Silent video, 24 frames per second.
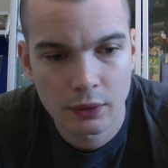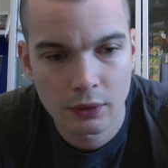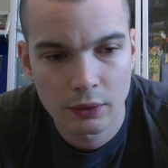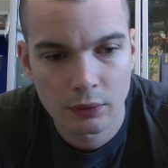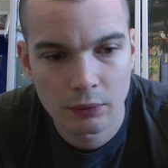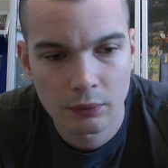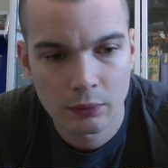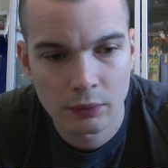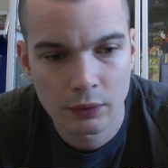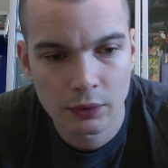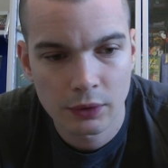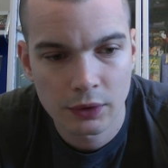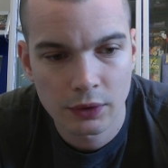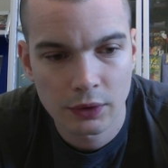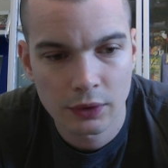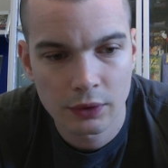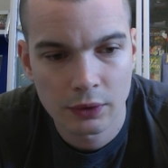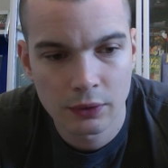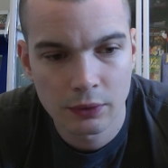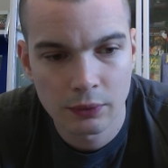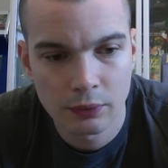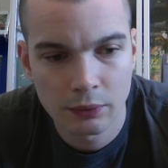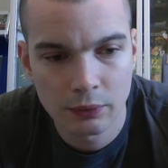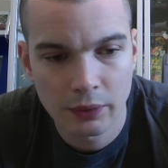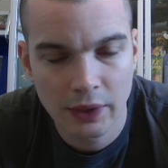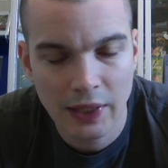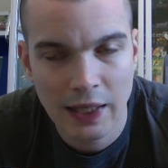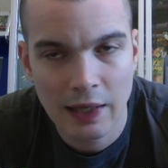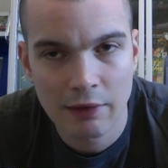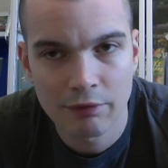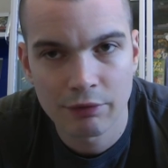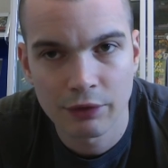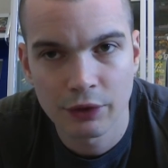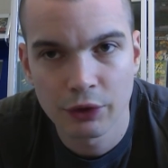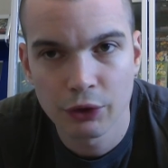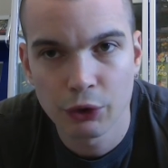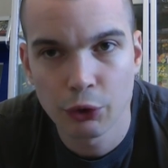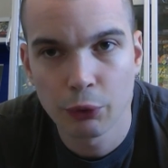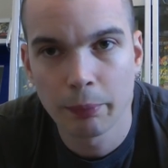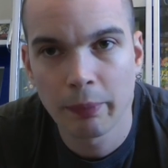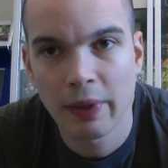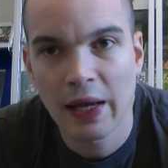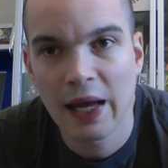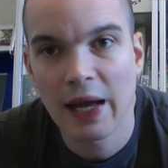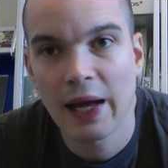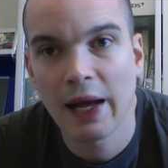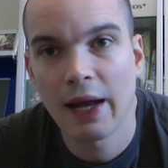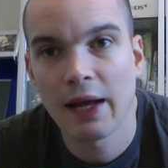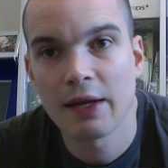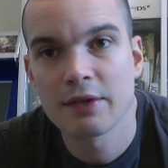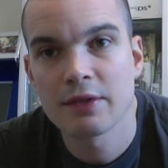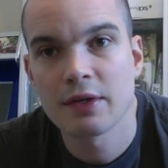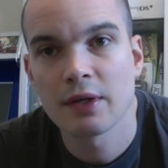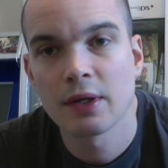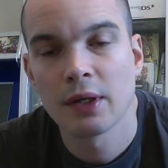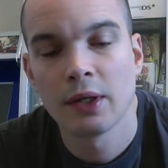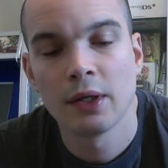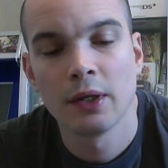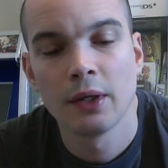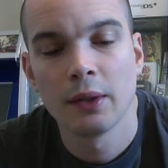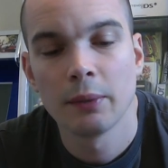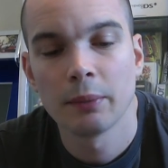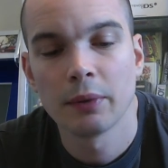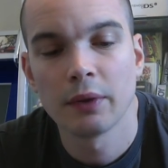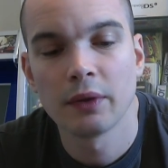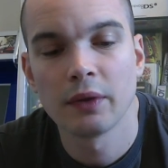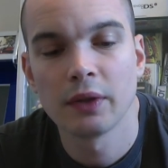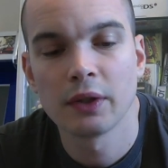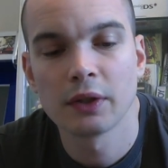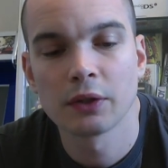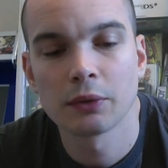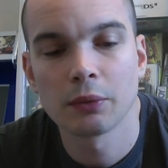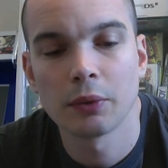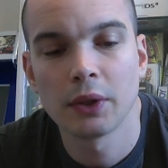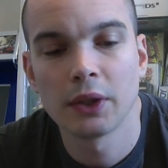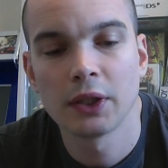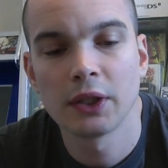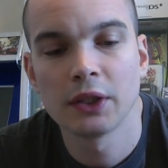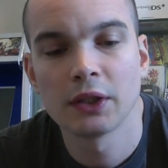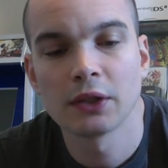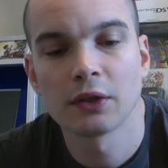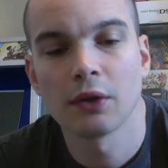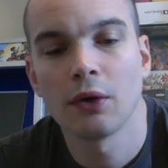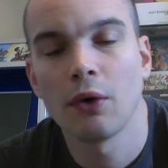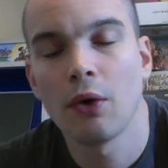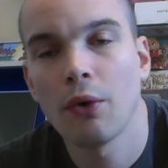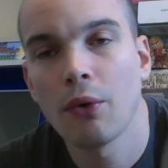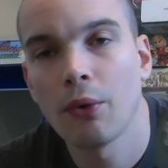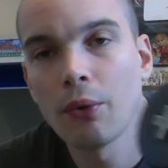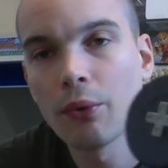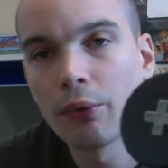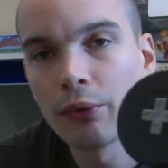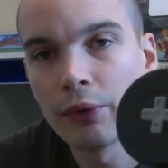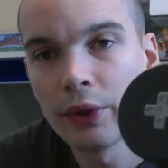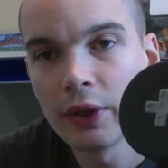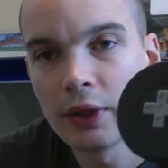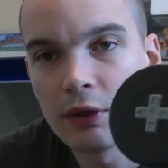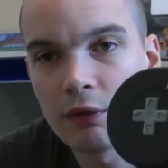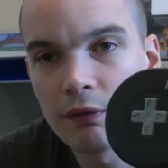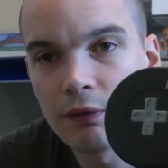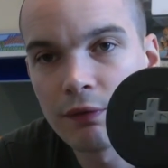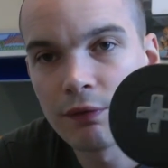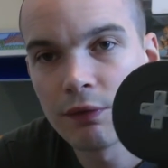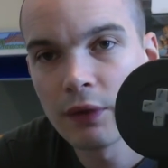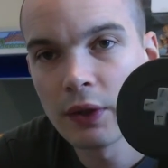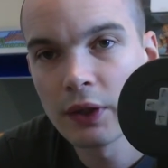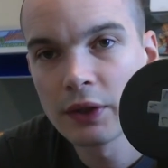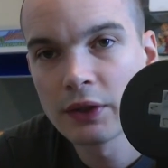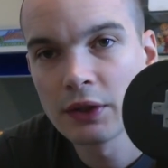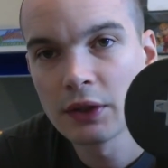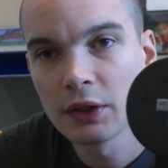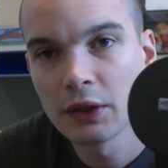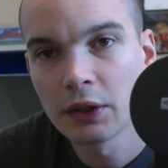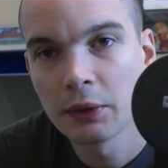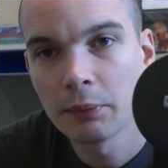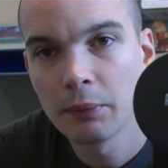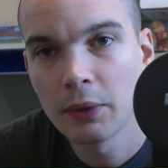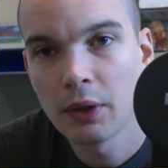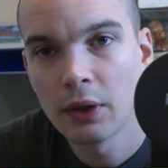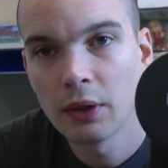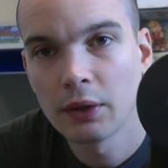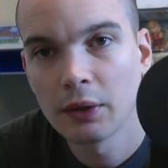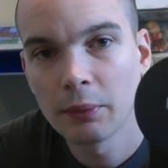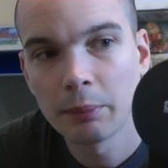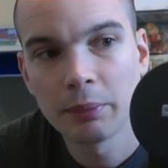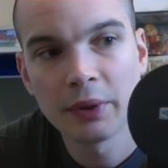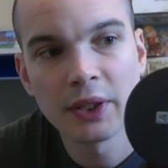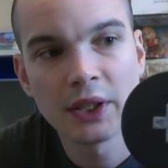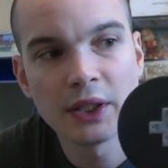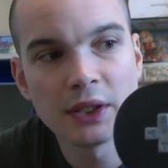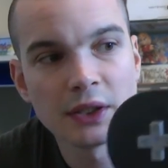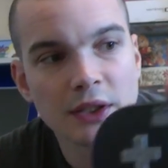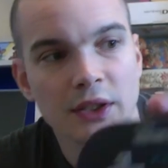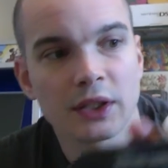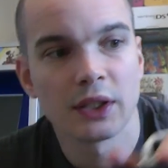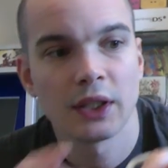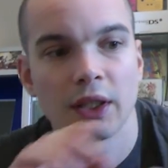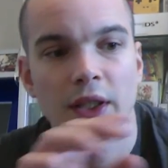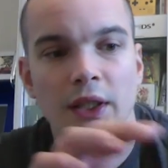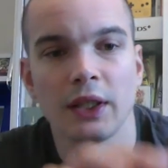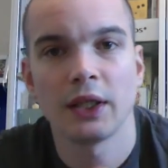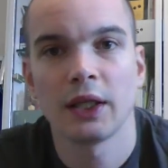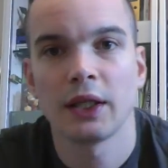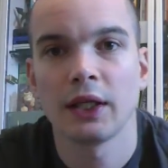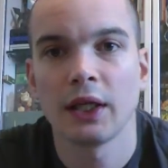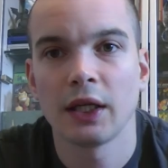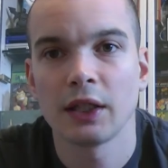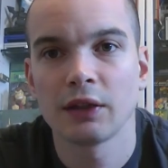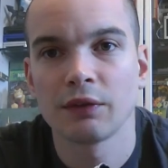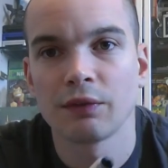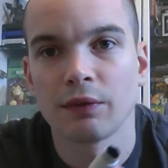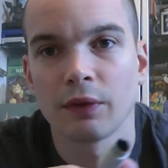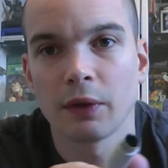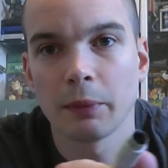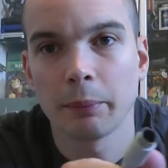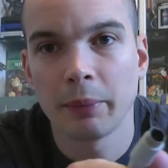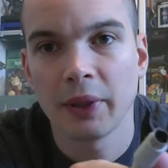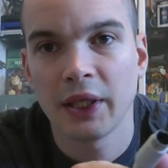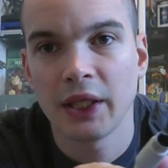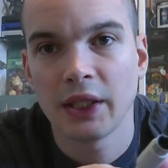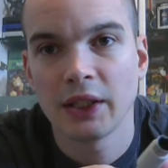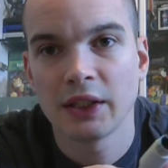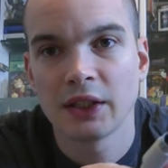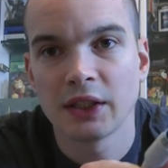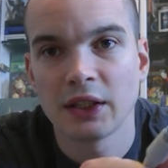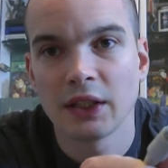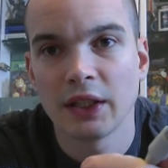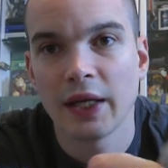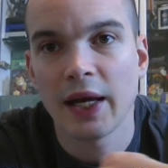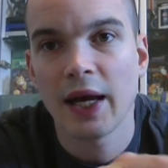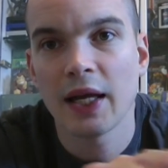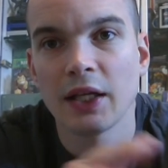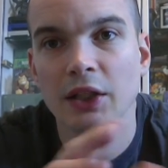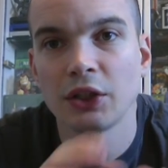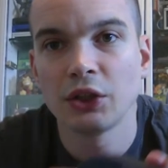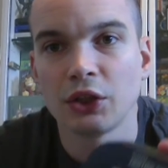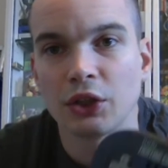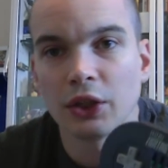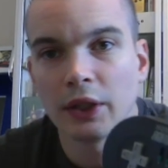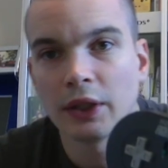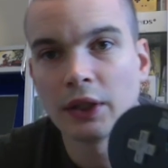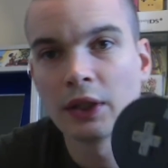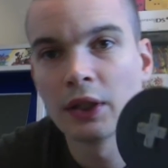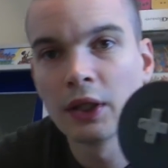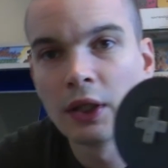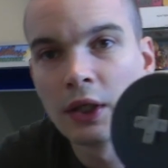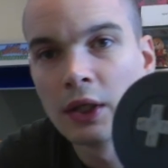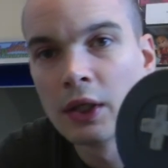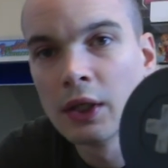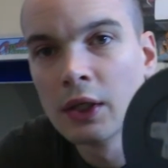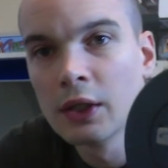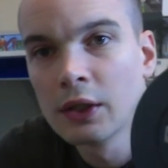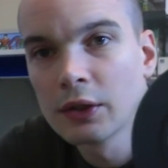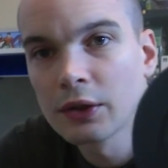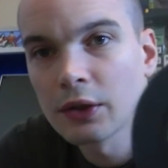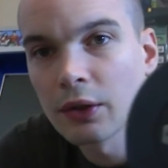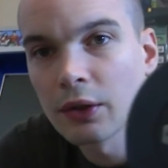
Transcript: what's it called, Avenue pad, but this one is the Hori Fighting Commander PC, and that's for the PC Engine. So